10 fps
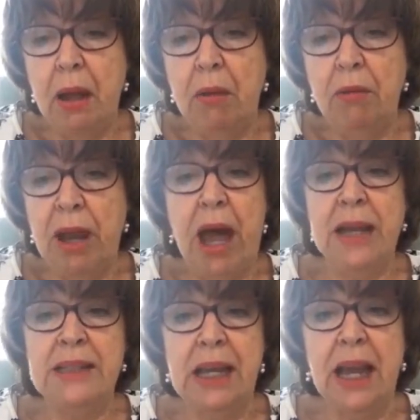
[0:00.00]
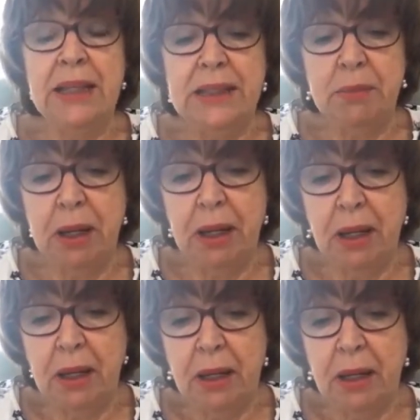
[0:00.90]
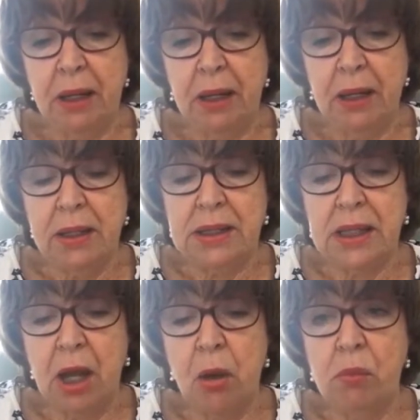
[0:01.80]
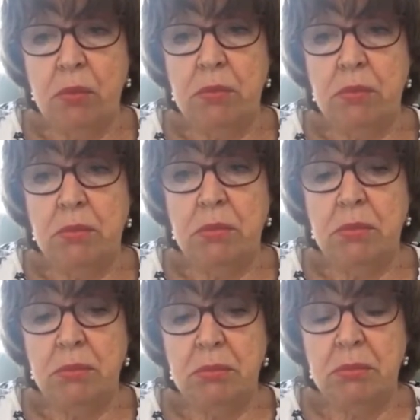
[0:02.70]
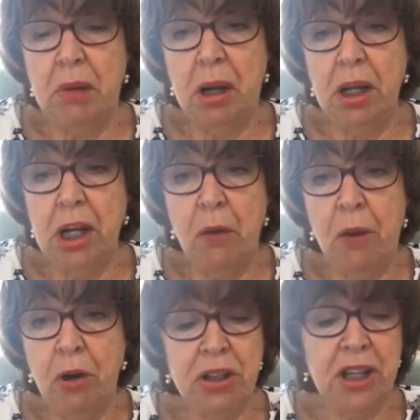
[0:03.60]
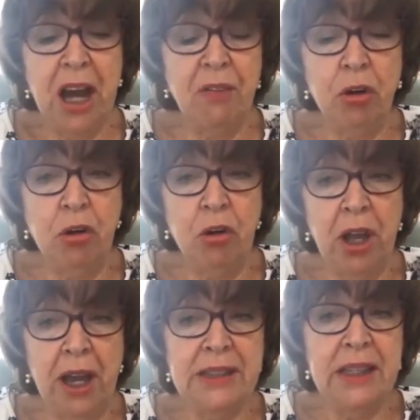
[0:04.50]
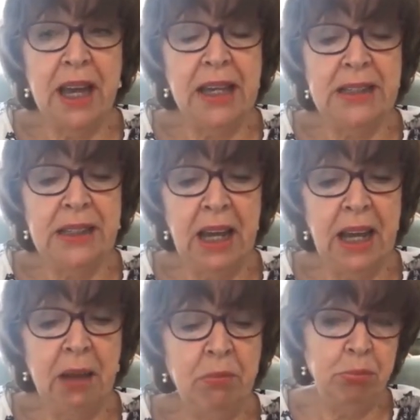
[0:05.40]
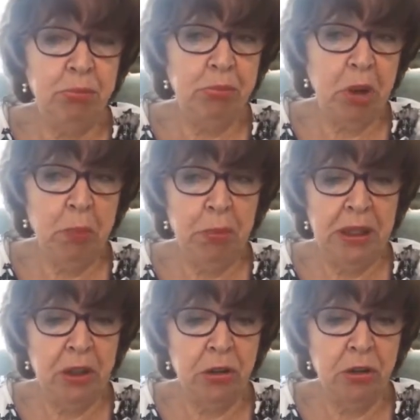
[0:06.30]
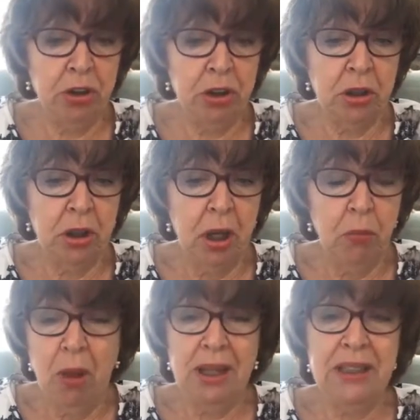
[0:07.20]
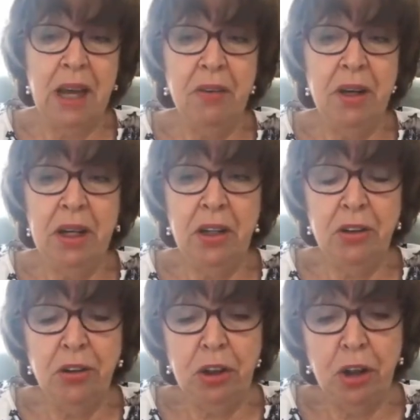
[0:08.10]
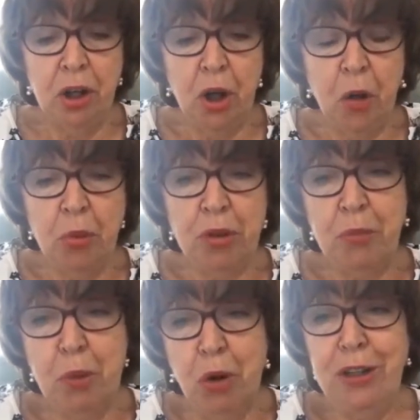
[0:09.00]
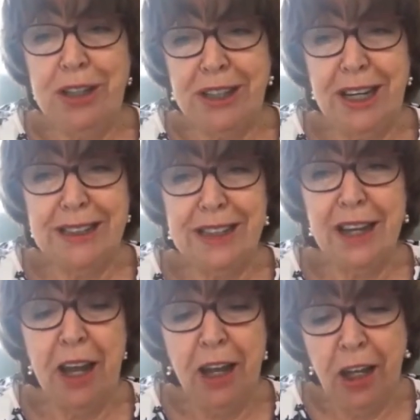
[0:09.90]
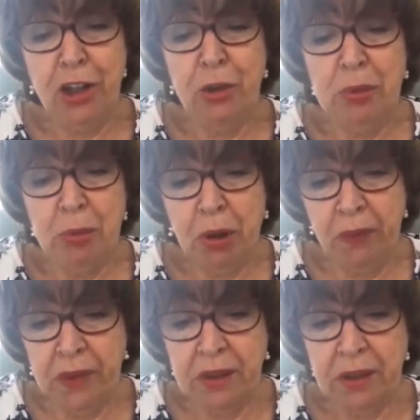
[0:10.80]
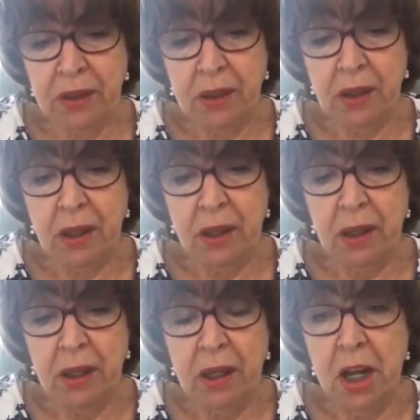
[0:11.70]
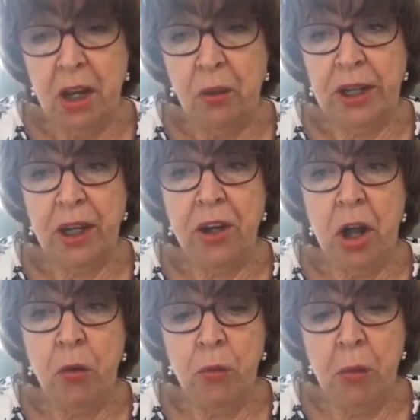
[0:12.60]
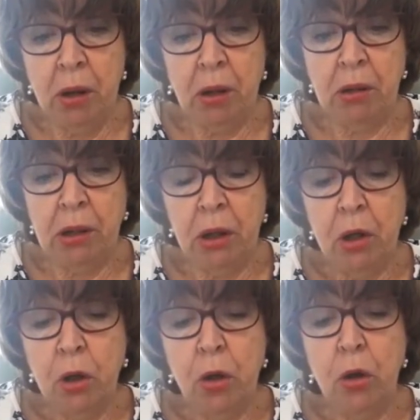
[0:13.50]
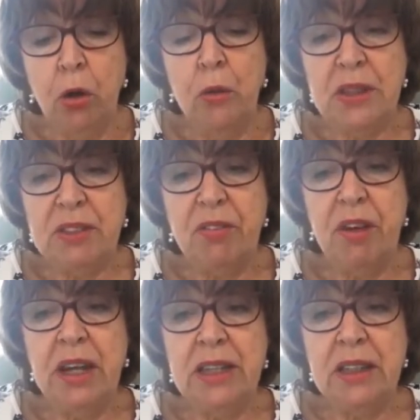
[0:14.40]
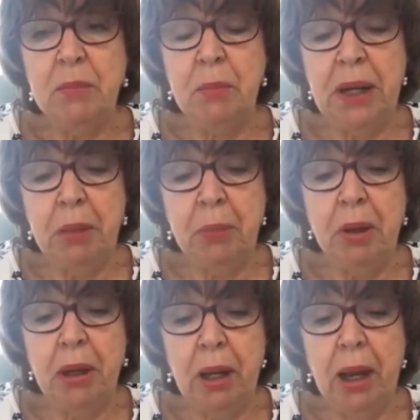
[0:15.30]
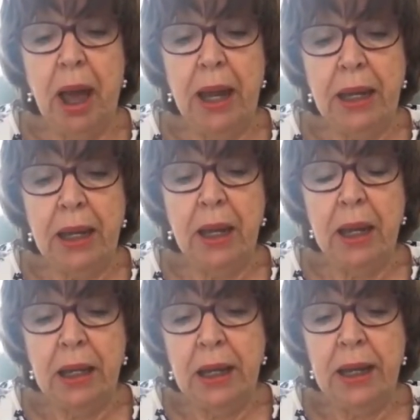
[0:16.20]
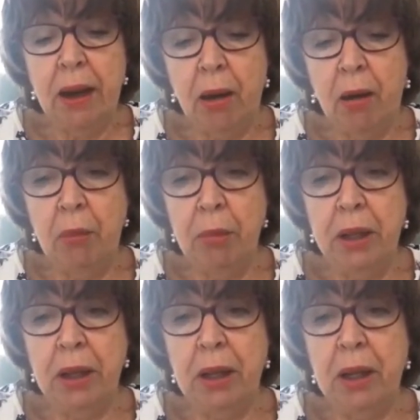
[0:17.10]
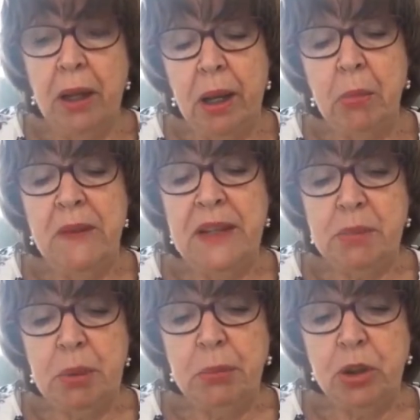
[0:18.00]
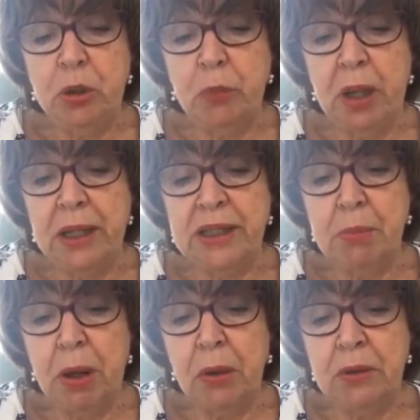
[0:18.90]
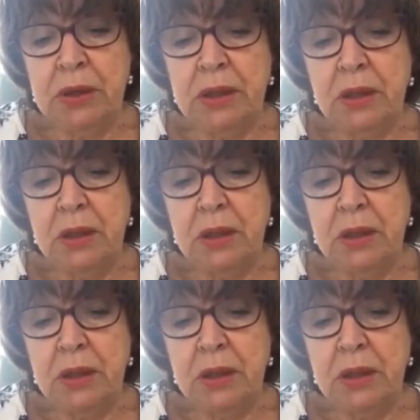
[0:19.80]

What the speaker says: lies against me. So, could I have a court case against her? Probably could. Well, definitely could. But the point is, can you be bothered? A little no mark who is feeding people like Lee Harpin. I mean, these people should be exposed.